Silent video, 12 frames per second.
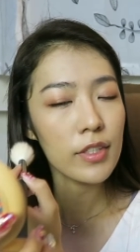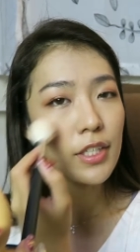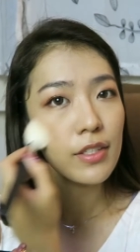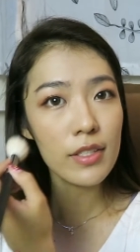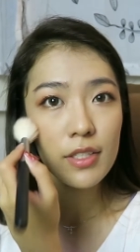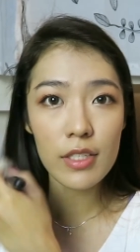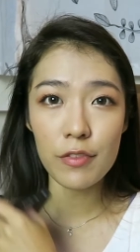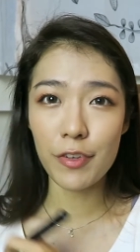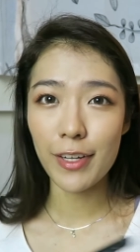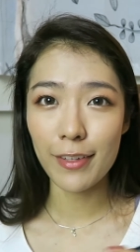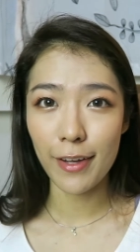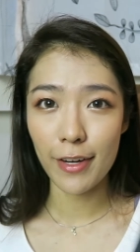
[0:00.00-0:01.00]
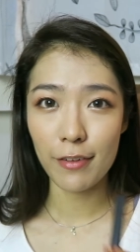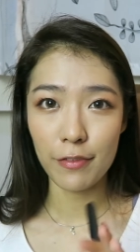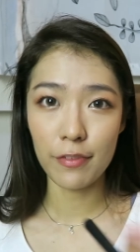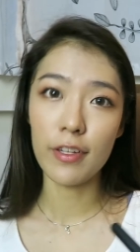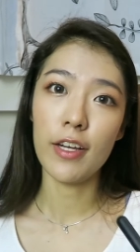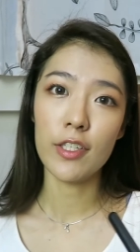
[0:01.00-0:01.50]
You see, it's a very light
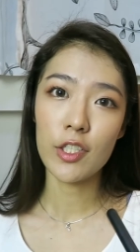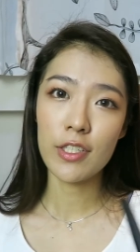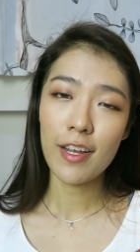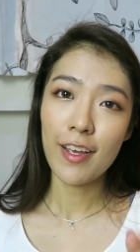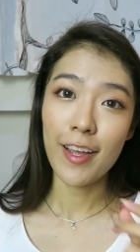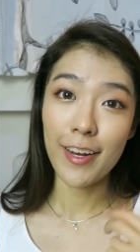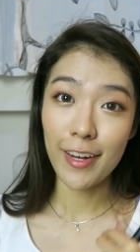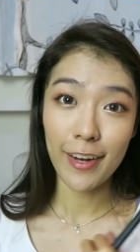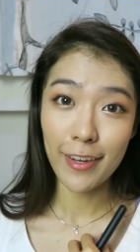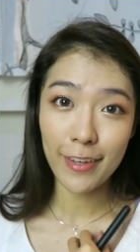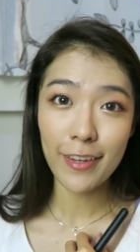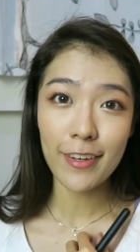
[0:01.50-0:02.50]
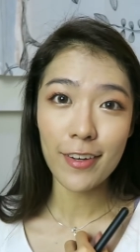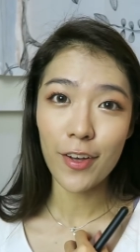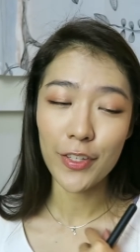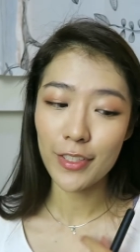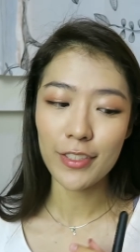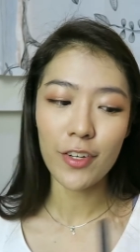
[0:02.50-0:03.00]
flush and I like it.
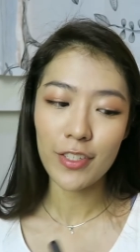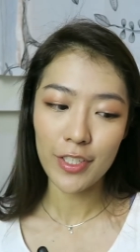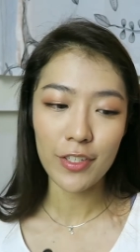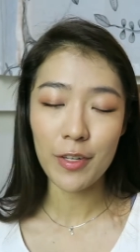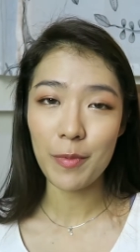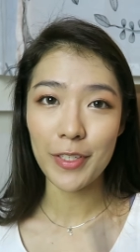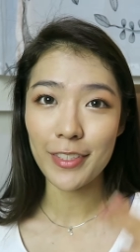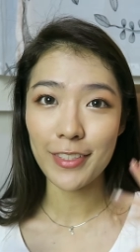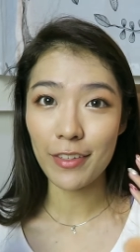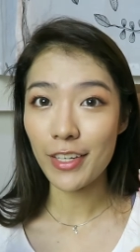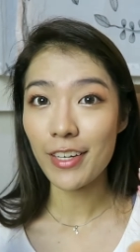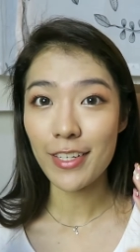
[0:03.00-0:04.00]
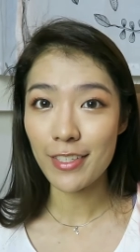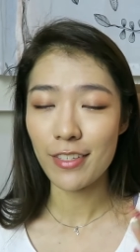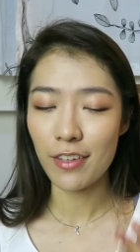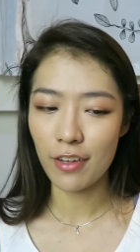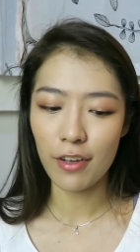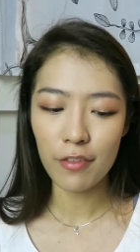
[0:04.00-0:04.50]
Honestly, on day-to-day basis I think this is
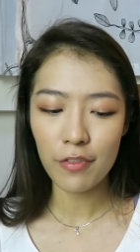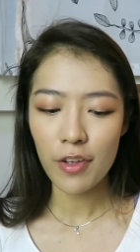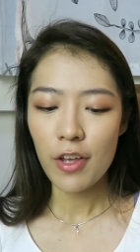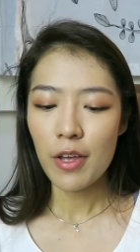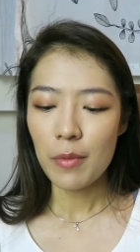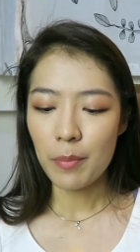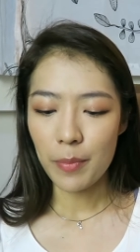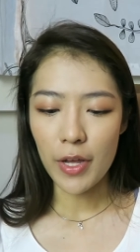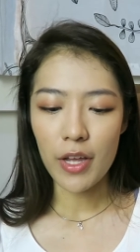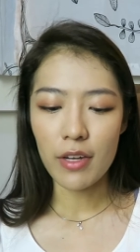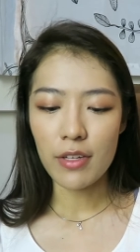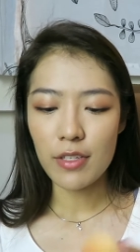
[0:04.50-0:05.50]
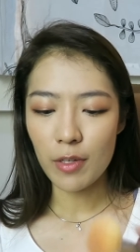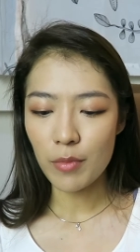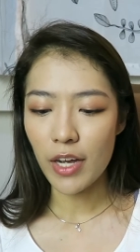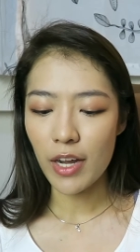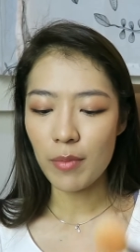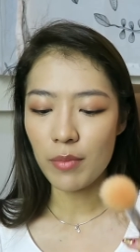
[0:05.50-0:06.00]
enough, but
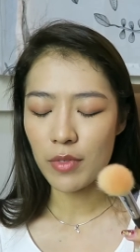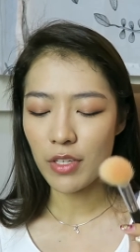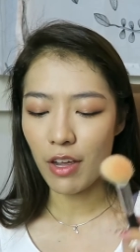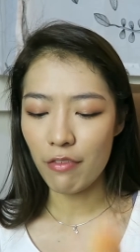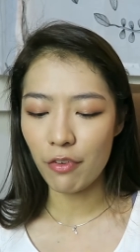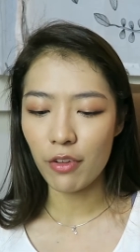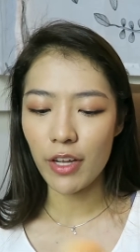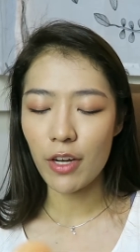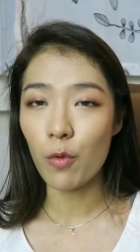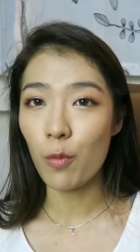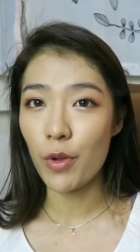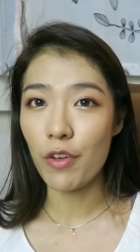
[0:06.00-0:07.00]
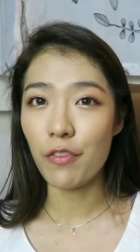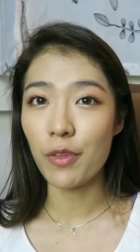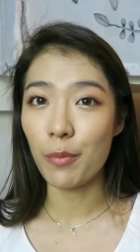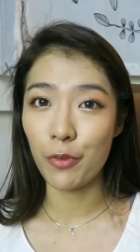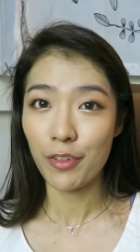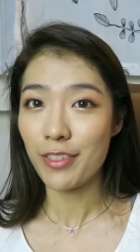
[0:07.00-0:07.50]
sometimes I feel like with the
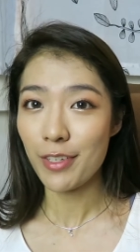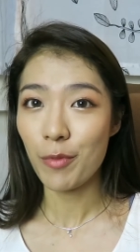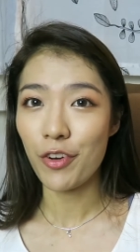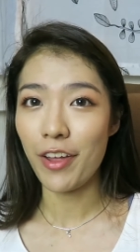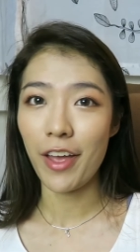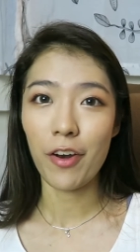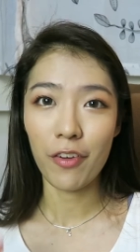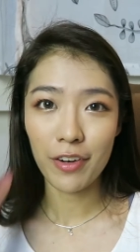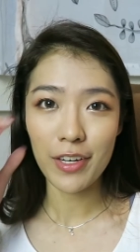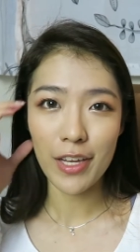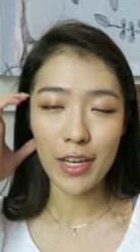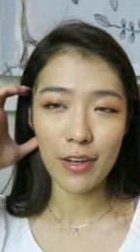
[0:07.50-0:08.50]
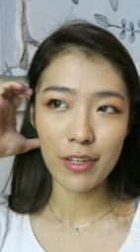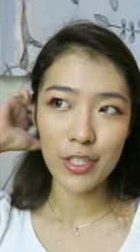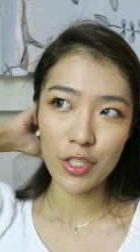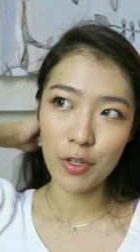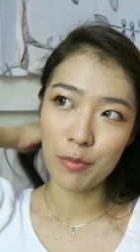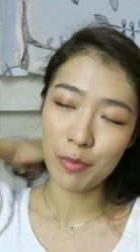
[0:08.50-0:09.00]
bronzer I'm going to add on, it
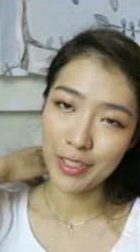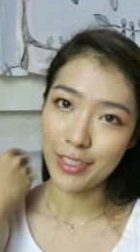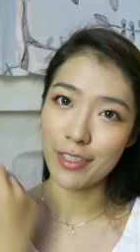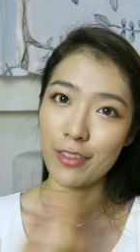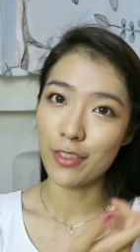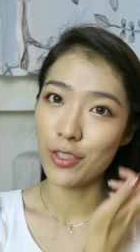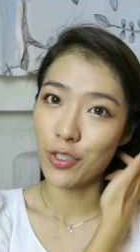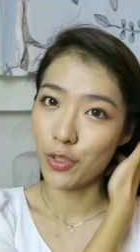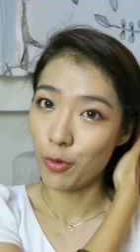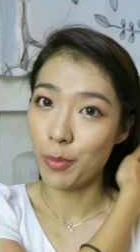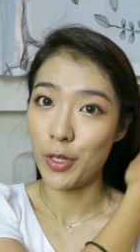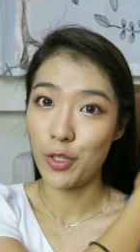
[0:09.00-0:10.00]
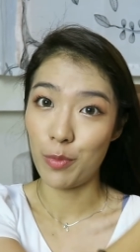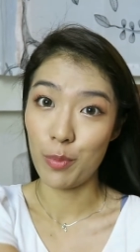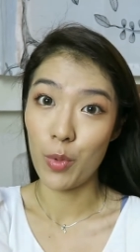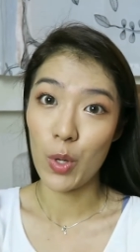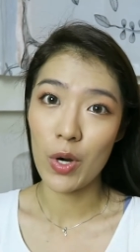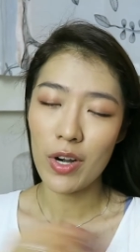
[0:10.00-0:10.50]
just completes the look so much
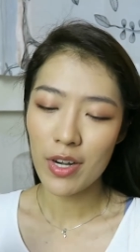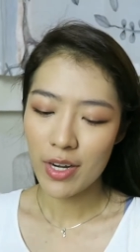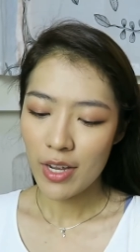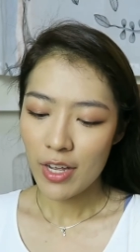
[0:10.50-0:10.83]
more.